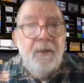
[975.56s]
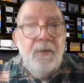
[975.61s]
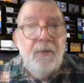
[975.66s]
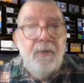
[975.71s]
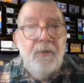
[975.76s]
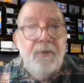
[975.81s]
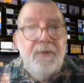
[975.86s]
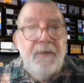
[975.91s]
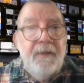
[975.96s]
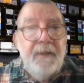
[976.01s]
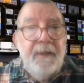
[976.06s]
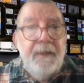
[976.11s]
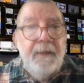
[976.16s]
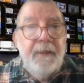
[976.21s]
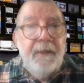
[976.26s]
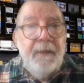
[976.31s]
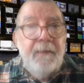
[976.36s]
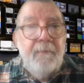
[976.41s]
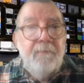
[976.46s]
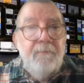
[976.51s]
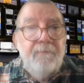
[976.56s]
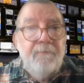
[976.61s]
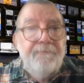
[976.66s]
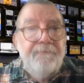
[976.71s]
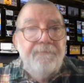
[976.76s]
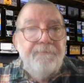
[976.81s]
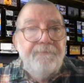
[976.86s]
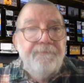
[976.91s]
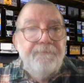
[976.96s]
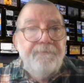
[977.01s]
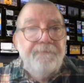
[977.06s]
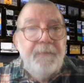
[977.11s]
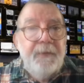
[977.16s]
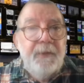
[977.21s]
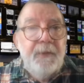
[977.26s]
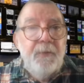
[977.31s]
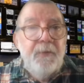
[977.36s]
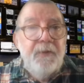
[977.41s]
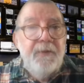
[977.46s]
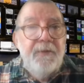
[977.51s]
look that up,
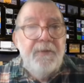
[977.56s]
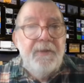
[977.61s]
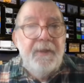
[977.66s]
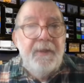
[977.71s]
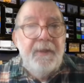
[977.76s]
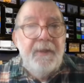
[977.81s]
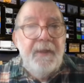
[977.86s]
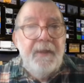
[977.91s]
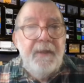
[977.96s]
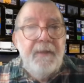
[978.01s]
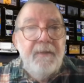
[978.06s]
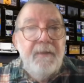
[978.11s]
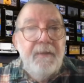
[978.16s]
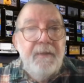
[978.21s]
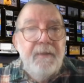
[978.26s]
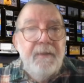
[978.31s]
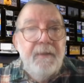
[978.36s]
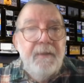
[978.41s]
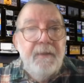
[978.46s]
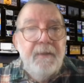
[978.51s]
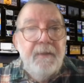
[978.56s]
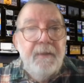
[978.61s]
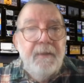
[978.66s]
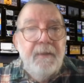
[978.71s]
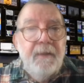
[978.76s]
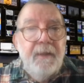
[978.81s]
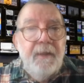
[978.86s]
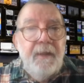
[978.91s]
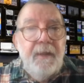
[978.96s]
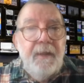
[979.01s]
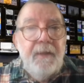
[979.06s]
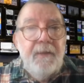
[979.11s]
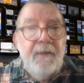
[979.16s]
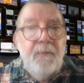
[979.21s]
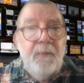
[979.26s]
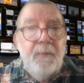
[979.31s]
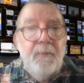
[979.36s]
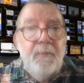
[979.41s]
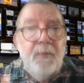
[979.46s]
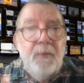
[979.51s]
USDA
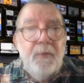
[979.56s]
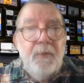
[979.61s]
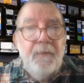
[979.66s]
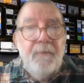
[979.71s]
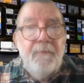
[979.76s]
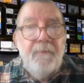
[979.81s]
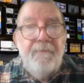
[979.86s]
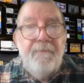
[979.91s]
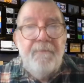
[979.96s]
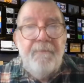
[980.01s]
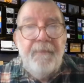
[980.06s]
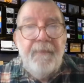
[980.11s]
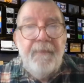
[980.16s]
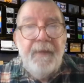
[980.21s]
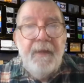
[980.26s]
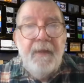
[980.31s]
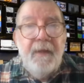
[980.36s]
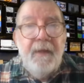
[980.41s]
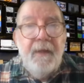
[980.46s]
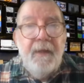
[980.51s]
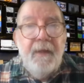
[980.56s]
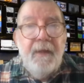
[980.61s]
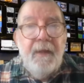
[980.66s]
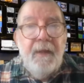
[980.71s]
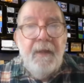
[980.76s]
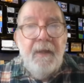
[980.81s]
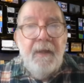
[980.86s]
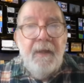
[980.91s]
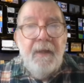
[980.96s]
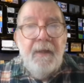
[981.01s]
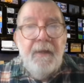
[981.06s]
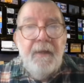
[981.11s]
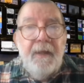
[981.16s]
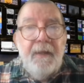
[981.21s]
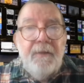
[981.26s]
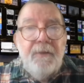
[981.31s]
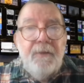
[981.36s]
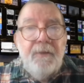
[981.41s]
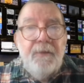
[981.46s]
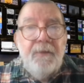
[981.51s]
Egg Report,
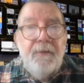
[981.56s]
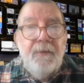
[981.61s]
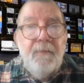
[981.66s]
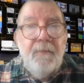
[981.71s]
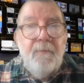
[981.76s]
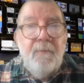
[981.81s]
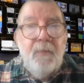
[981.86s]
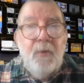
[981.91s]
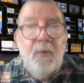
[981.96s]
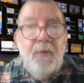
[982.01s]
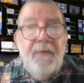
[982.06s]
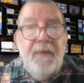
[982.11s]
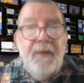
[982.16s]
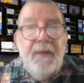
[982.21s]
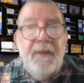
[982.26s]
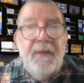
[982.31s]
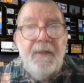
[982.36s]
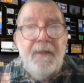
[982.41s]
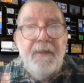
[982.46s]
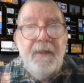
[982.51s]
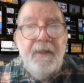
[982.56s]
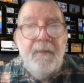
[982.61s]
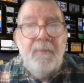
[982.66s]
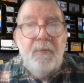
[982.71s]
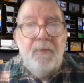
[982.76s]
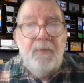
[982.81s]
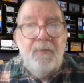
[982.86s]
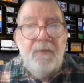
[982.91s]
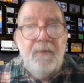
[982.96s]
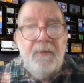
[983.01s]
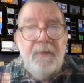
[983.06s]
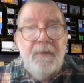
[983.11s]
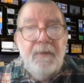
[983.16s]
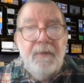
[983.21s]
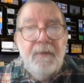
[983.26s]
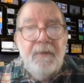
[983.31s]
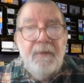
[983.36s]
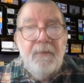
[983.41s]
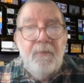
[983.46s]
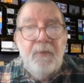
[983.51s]
that's more than double
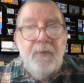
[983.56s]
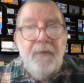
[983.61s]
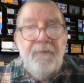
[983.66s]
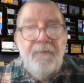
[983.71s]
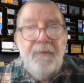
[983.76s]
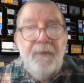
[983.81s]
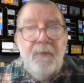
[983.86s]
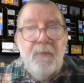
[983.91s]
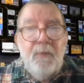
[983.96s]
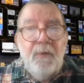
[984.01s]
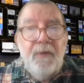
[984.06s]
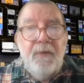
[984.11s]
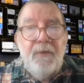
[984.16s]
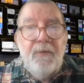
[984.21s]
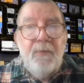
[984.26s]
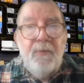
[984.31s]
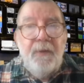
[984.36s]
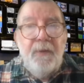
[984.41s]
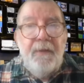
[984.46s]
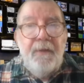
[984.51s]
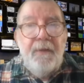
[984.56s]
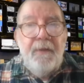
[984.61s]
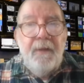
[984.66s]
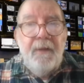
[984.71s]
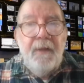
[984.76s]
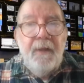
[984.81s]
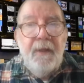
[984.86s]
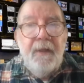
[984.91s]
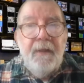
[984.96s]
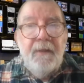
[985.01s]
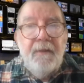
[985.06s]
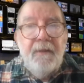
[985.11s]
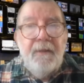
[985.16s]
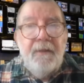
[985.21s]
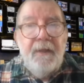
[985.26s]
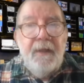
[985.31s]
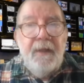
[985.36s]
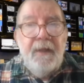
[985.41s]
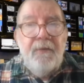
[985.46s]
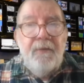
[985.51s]
the roughly $1.20 to
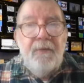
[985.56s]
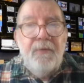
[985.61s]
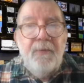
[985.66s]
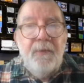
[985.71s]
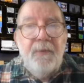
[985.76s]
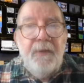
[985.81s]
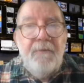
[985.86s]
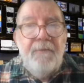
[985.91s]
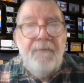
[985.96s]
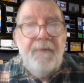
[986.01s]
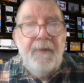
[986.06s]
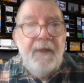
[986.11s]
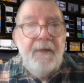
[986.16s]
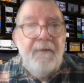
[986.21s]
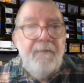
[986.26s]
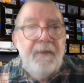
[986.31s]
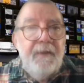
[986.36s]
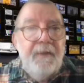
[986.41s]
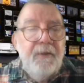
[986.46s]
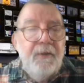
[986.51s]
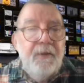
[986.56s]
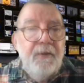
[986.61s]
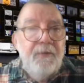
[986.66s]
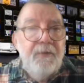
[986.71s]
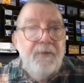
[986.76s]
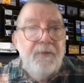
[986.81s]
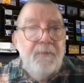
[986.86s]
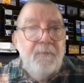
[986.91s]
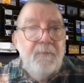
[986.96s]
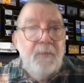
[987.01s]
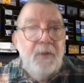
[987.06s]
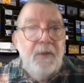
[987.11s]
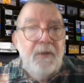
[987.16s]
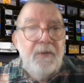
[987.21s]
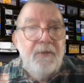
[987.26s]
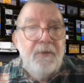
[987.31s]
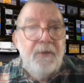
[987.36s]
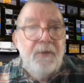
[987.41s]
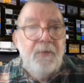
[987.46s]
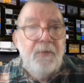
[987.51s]
$1.25 they cost in
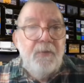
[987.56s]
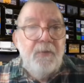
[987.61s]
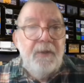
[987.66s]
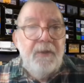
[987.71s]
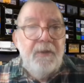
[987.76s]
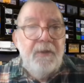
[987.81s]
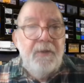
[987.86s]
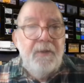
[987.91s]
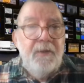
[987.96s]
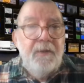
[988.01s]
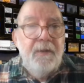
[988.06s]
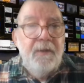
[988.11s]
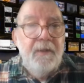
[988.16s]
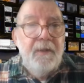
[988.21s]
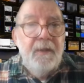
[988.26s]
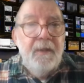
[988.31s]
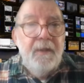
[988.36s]
March, according to